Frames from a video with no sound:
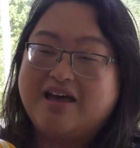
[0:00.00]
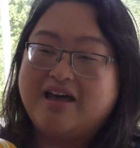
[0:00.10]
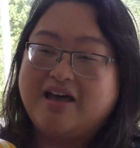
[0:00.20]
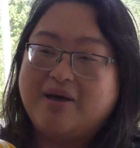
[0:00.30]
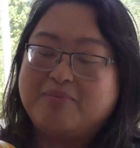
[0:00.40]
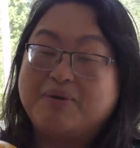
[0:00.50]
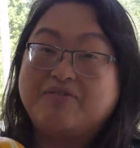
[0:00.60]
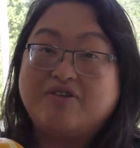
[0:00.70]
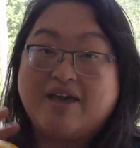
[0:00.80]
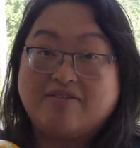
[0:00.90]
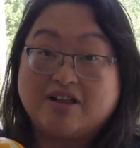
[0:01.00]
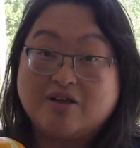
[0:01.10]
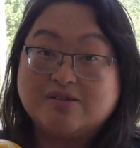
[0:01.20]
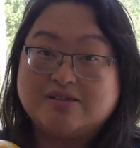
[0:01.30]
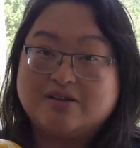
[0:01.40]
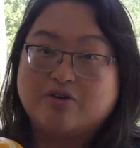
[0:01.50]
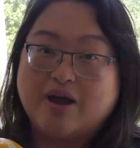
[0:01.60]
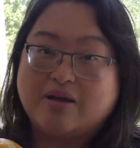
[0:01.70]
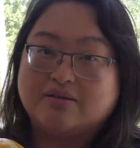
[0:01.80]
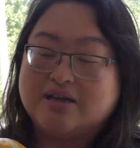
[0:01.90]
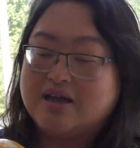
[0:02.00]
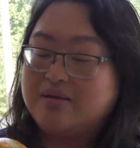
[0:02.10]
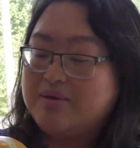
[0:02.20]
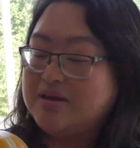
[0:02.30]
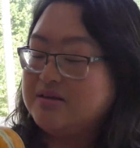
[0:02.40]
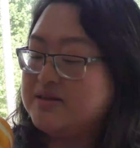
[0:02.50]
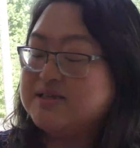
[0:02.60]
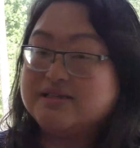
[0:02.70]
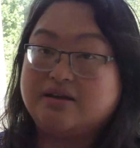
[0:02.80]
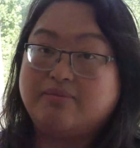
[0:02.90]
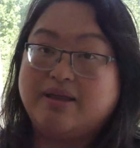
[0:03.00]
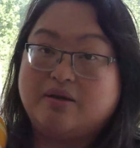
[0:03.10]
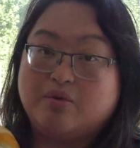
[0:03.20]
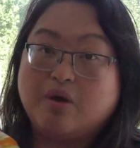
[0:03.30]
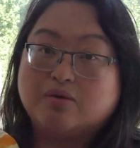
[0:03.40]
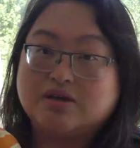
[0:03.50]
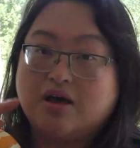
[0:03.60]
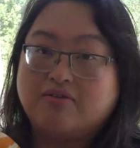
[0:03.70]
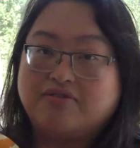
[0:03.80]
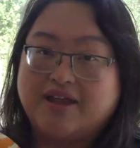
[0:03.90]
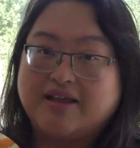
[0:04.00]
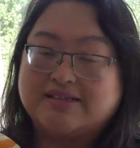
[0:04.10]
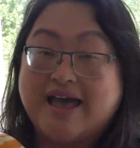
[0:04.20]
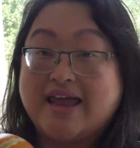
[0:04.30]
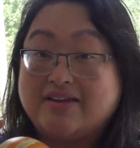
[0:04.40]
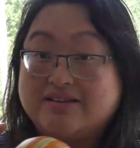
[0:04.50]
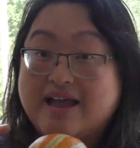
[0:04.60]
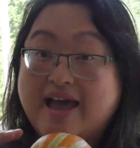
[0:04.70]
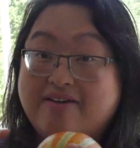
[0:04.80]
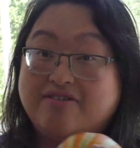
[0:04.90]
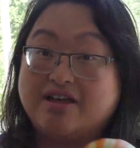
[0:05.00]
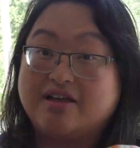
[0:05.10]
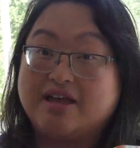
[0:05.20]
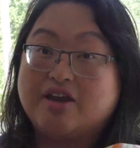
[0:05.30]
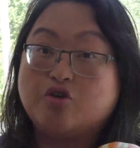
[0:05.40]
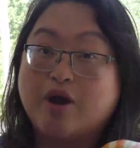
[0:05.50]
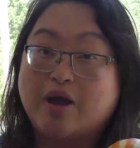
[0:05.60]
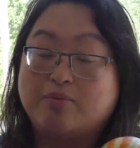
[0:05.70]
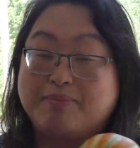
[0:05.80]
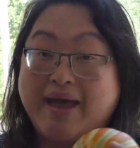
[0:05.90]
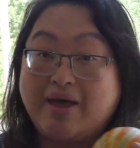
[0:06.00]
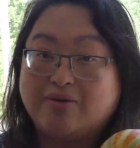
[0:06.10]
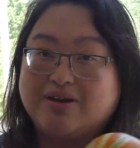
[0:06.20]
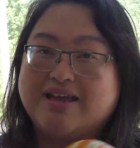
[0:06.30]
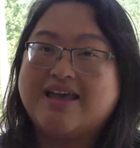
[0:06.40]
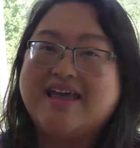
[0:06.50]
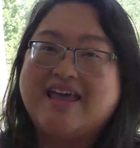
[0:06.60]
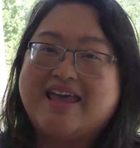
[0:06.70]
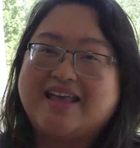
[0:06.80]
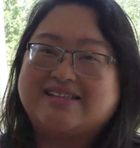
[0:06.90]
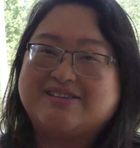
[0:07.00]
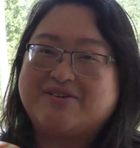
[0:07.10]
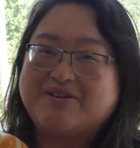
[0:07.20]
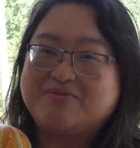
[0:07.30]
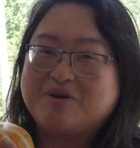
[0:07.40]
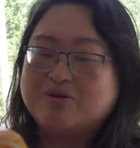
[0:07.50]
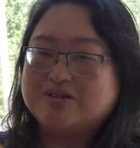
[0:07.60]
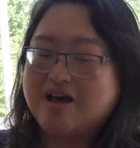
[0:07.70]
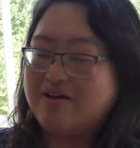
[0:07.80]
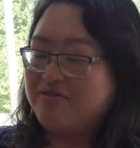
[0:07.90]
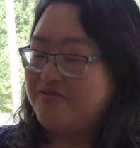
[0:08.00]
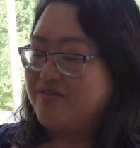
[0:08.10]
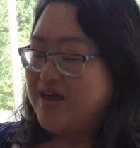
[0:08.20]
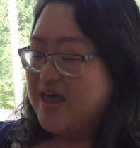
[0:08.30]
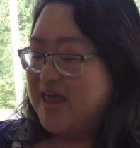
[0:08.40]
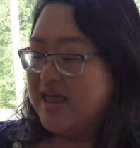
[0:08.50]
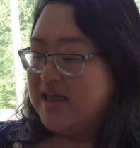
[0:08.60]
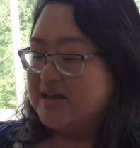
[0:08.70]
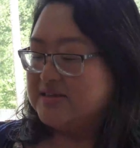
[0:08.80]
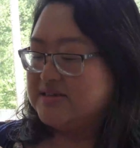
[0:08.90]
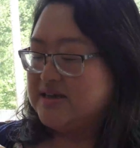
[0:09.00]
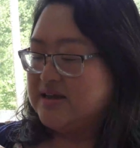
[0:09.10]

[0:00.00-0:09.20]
But if you have it close to the ground, I mean, this little melon rolled off, like, because I have a in-ground mound, and so it rolled off, and